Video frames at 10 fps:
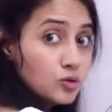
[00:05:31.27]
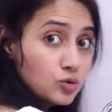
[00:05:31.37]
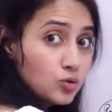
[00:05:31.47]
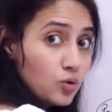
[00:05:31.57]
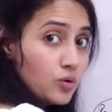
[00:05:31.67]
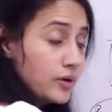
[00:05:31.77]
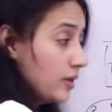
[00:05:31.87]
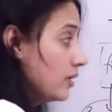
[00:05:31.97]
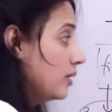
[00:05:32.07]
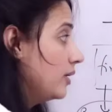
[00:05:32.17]

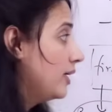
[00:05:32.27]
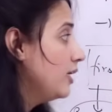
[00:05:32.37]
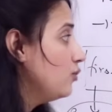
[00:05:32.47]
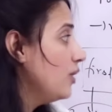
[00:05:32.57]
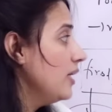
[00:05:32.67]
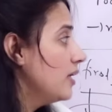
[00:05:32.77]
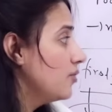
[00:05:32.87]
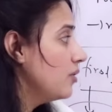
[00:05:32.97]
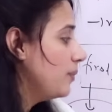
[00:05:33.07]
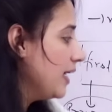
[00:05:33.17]
So it will
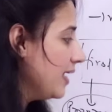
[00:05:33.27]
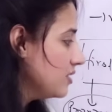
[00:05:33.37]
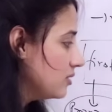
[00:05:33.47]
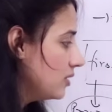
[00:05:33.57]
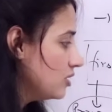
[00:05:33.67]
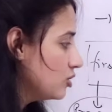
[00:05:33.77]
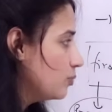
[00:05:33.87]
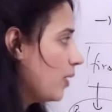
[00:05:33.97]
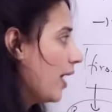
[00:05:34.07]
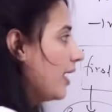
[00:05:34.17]
replace this
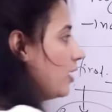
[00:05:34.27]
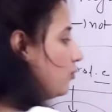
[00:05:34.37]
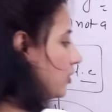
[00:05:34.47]
pi